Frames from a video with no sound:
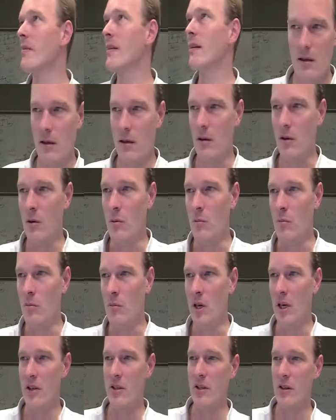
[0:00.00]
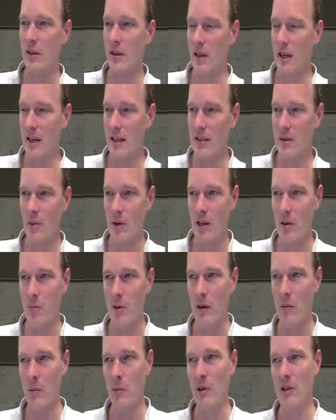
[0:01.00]
You marginalize away the
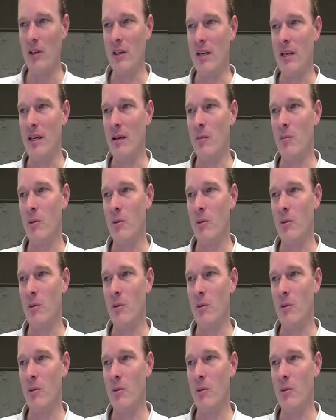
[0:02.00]
probability.